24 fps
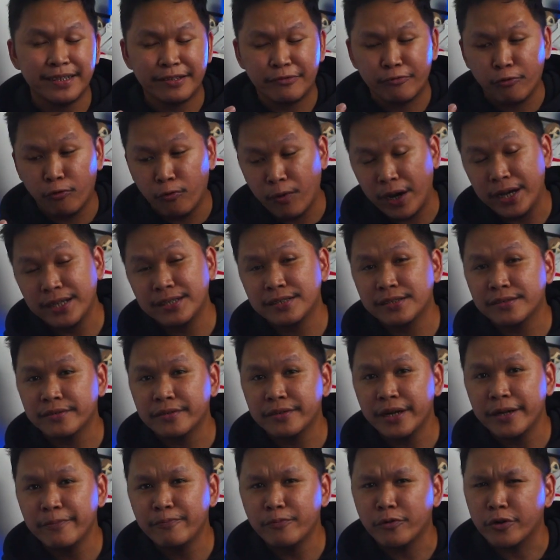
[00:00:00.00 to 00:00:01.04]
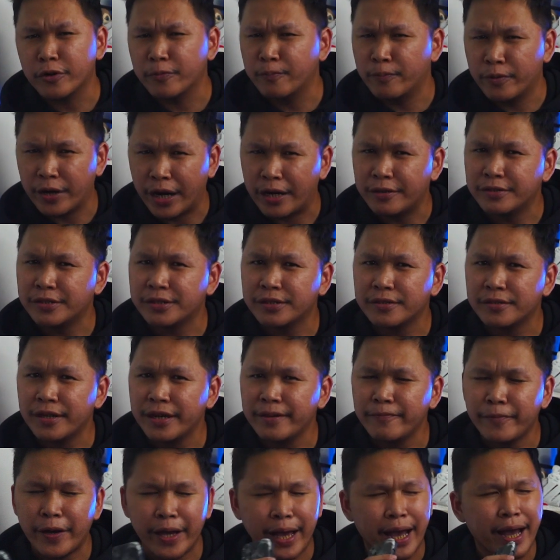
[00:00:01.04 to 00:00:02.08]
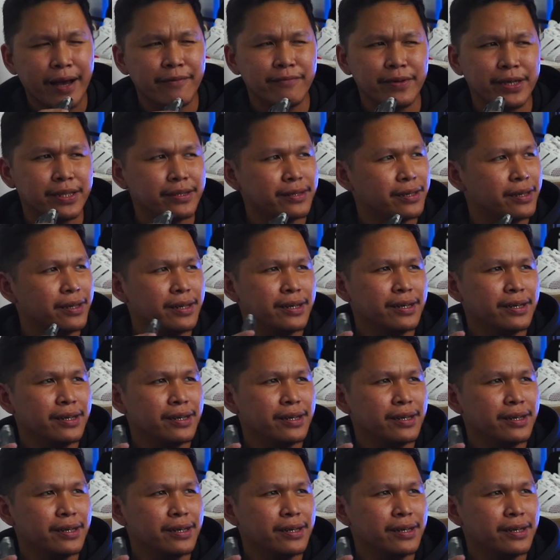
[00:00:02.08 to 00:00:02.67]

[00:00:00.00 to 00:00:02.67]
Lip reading: that white stripe or brown stripe. I haven't